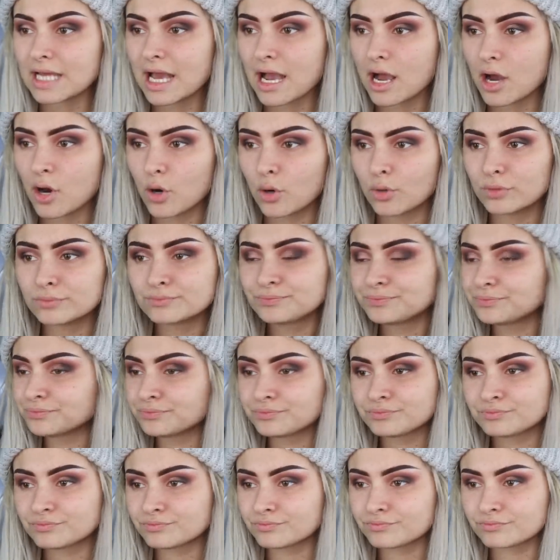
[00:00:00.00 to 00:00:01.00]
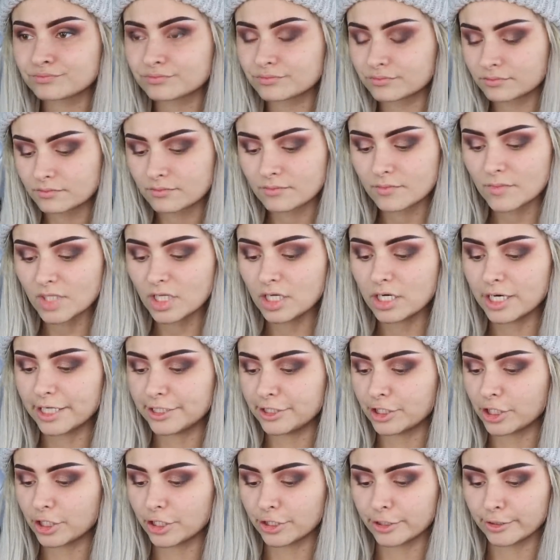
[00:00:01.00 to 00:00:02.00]
Now, I
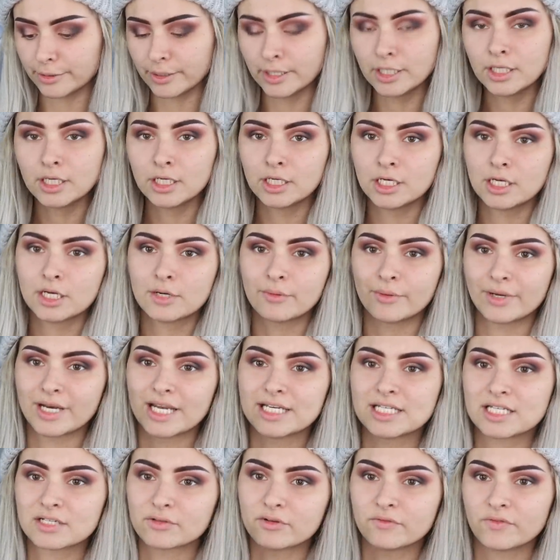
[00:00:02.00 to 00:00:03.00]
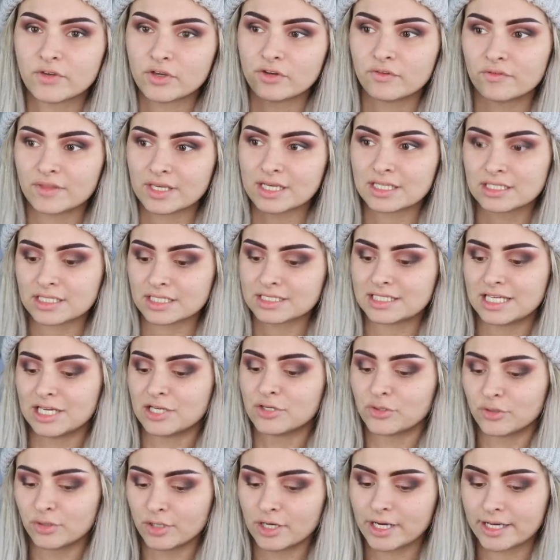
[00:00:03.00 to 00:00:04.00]
know, when I did a review of these, I
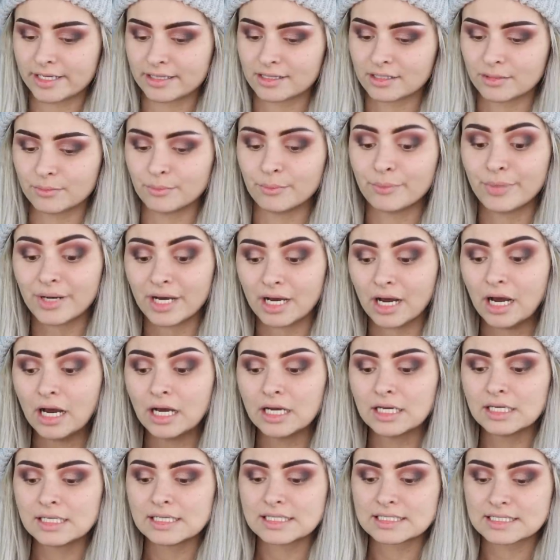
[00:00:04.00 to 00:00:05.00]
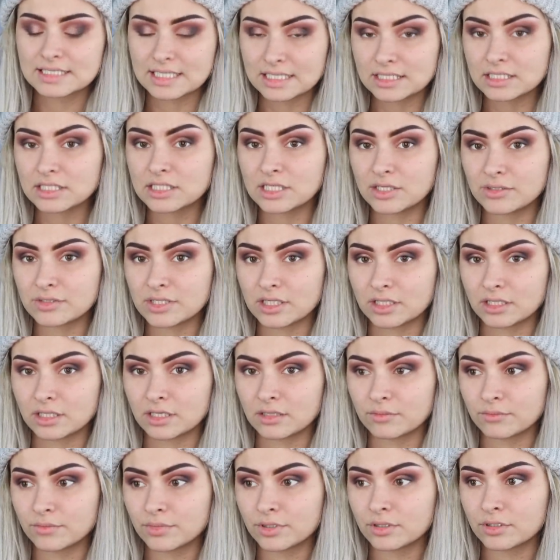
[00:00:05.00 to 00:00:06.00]
did not like them, but since using
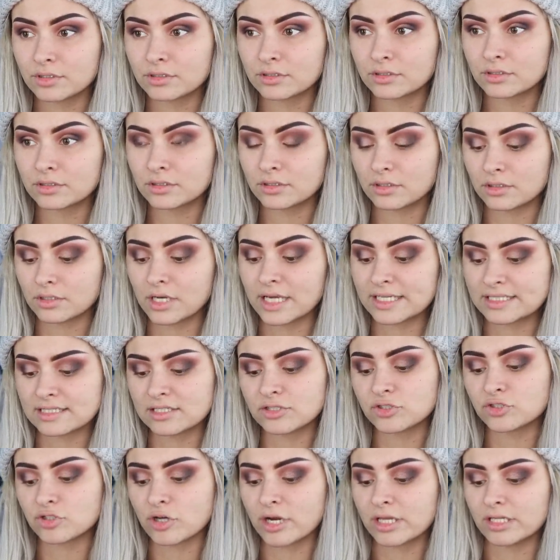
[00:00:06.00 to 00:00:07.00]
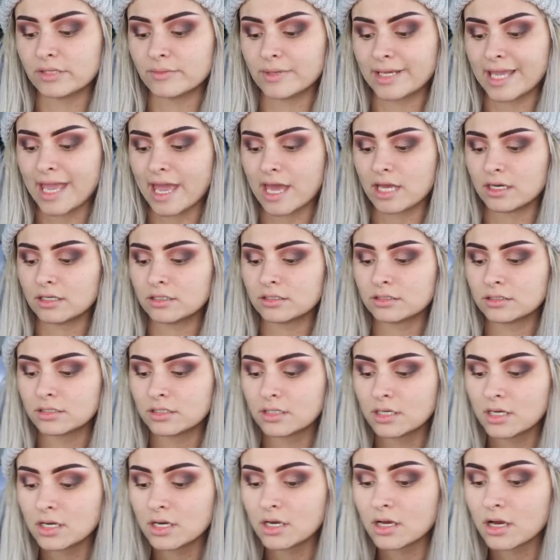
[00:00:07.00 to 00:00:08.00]
them, like since trying them again,
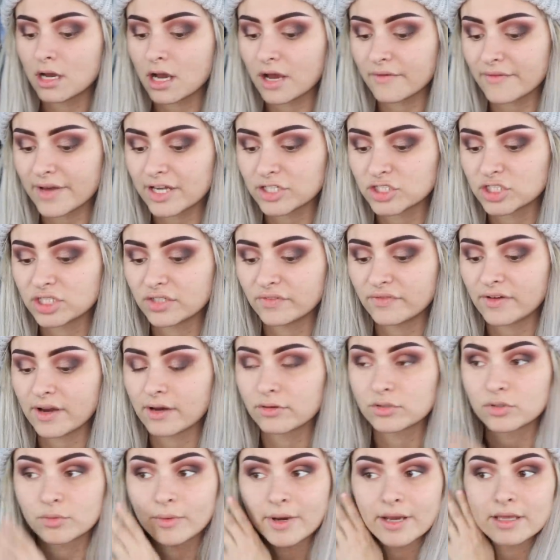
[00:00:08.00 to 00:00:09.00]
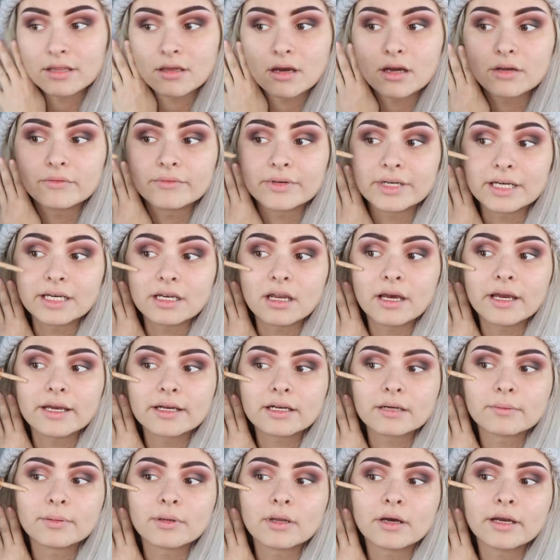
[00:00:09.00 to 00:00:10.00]
I've actually found a way that I really
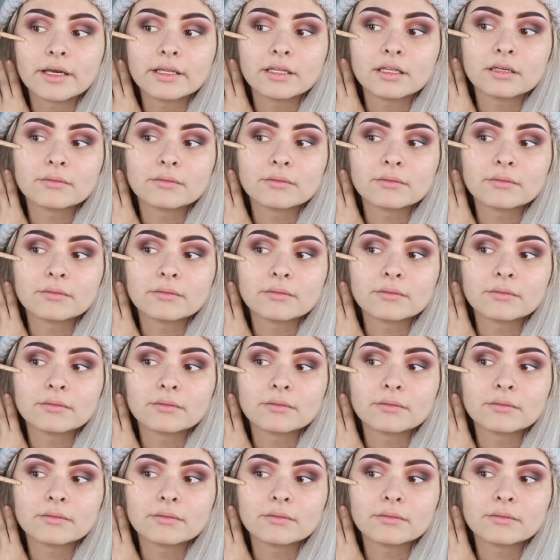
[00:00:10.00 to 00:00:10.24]
like applying